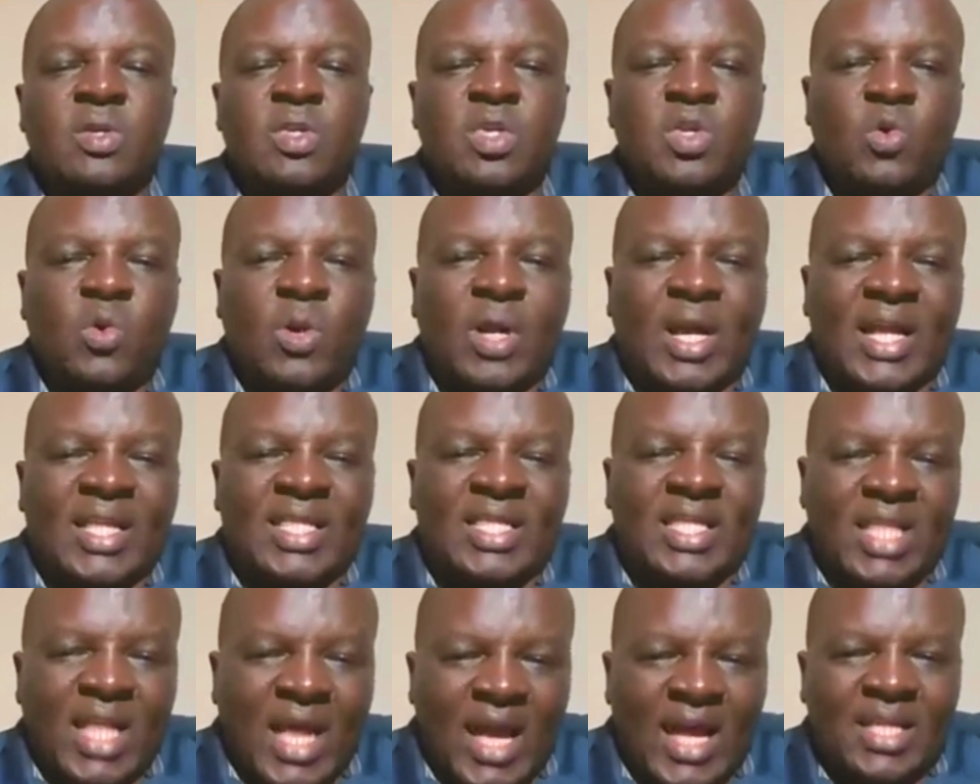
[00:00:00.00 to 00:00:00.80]
you
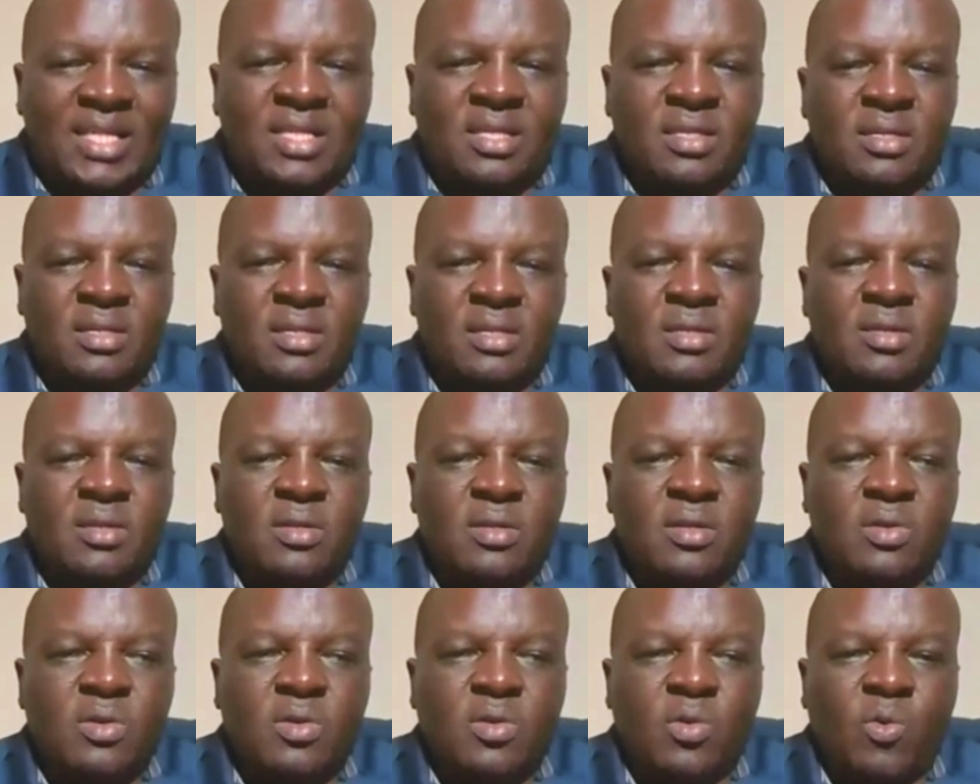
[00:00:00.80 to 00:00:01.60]
can learn
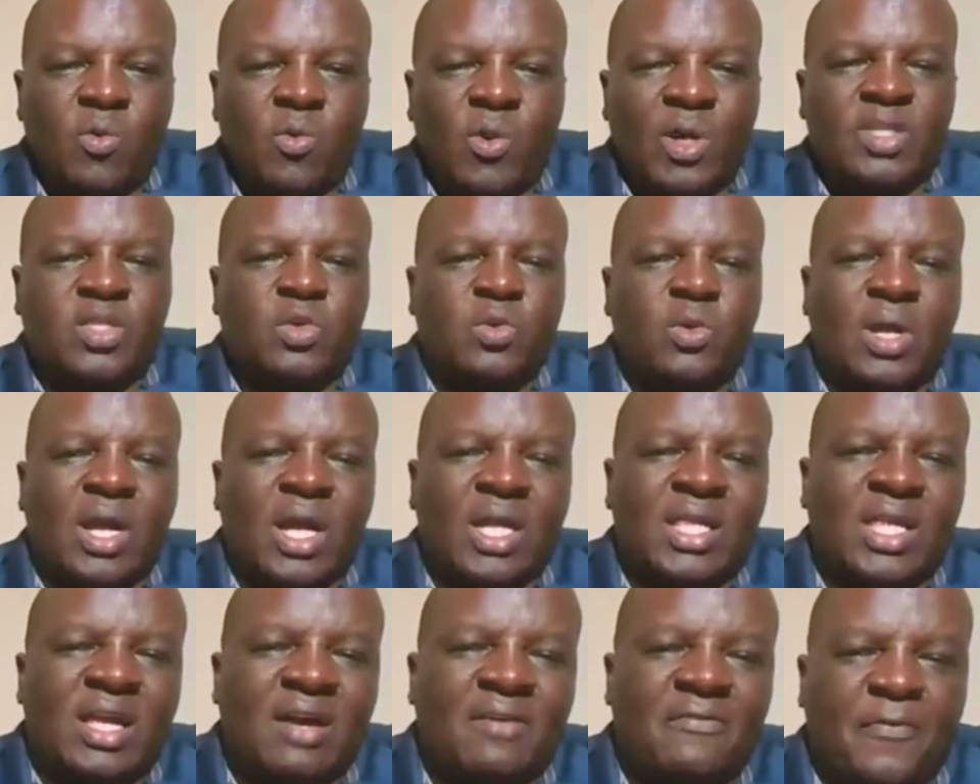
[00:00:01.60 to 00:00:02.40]
what you
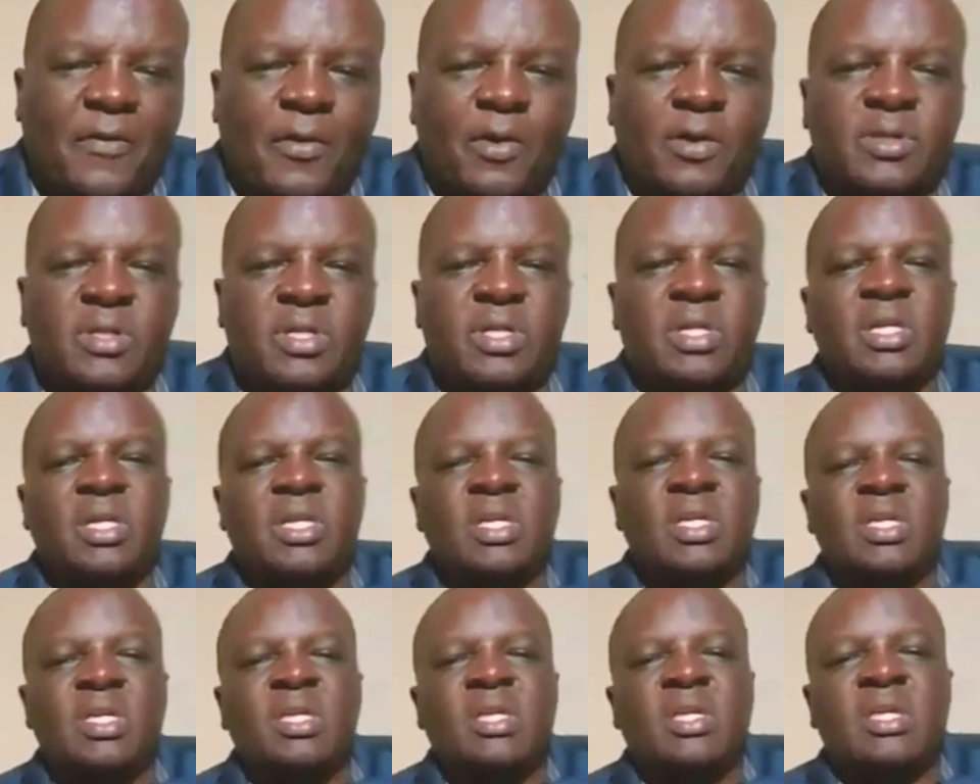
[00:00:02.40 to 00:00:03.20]
can afford
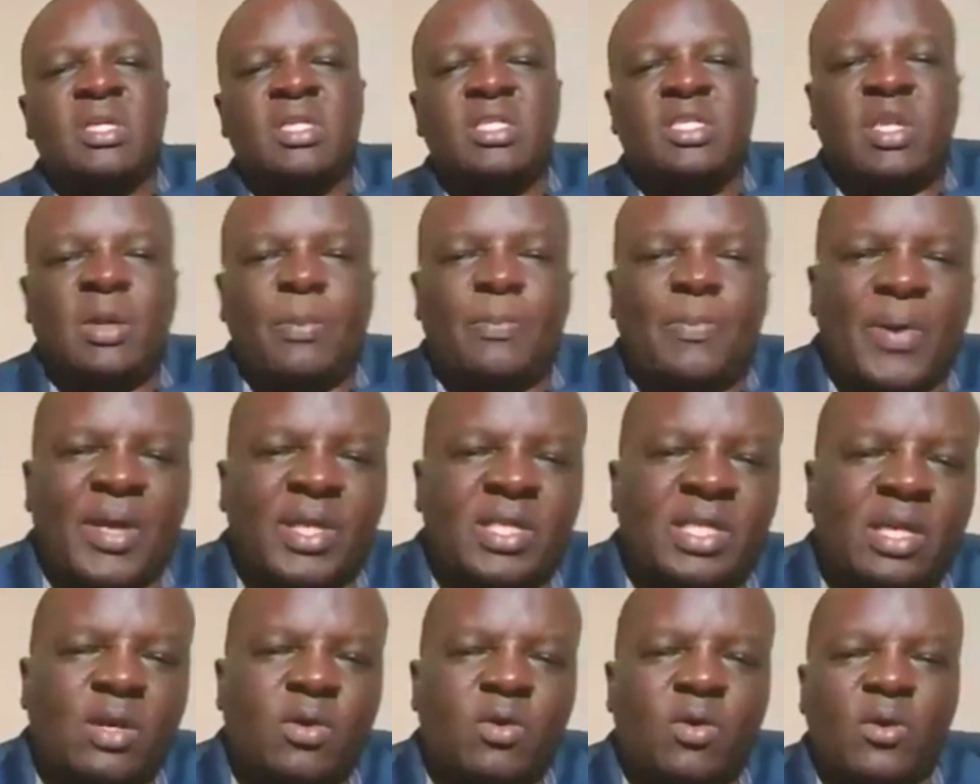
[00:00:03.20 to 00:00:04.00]

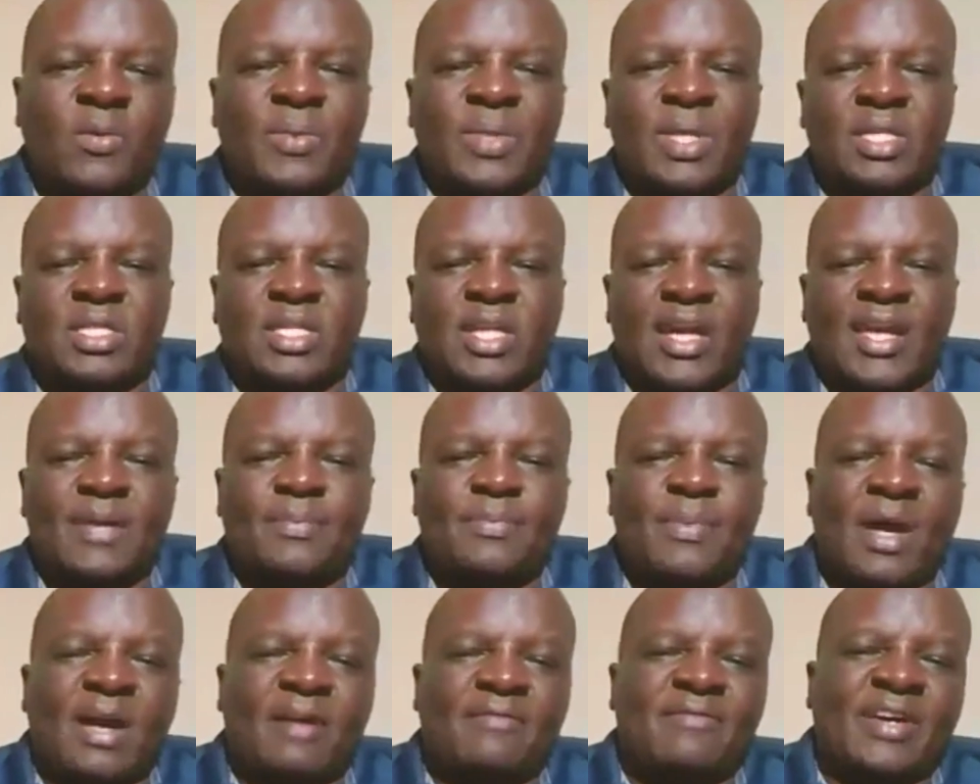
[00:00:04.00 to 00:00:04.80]
depending on the
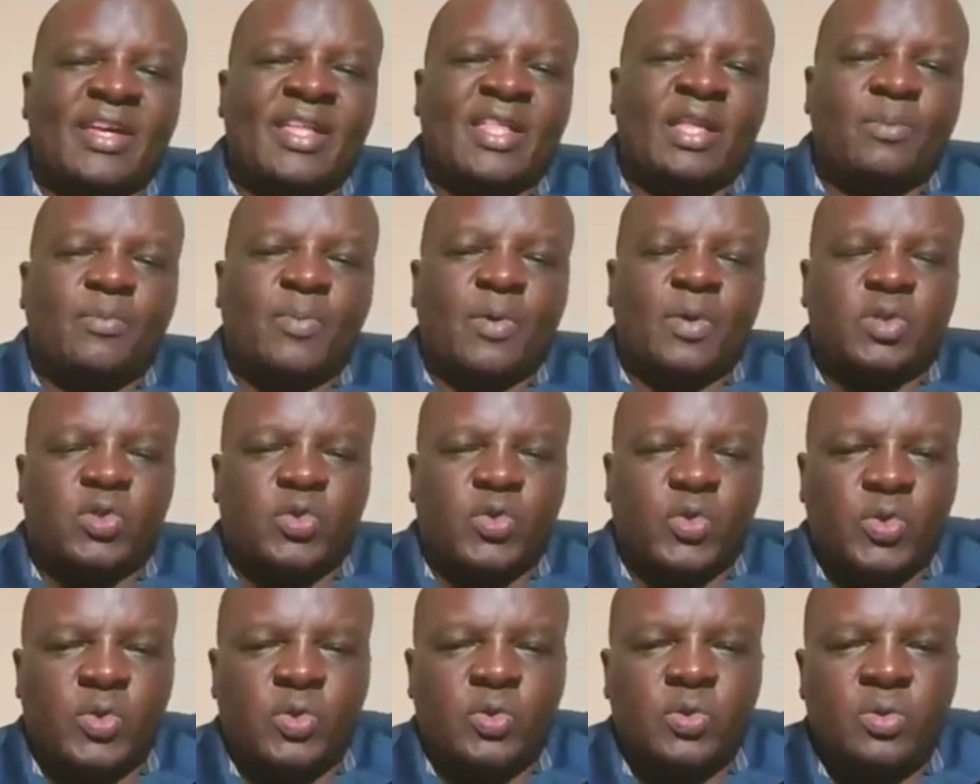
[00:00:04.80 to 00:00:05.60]
time available
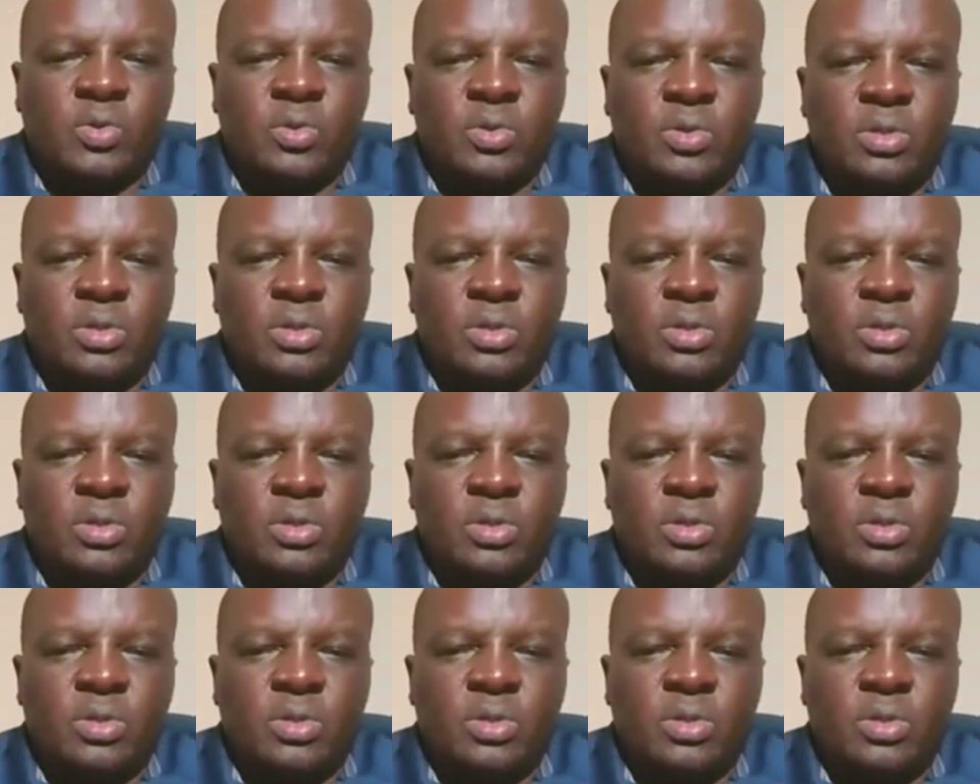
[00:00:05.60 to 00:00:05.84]
to you.